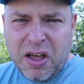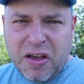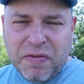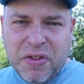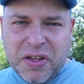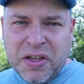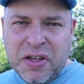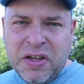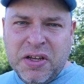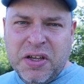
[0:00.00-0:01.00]
of the
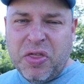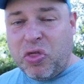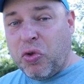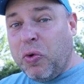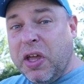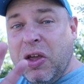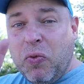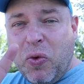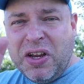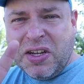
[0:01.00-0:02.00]
three
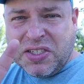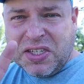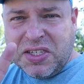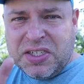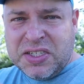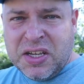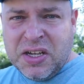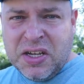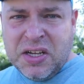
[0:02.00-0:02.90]
witnesses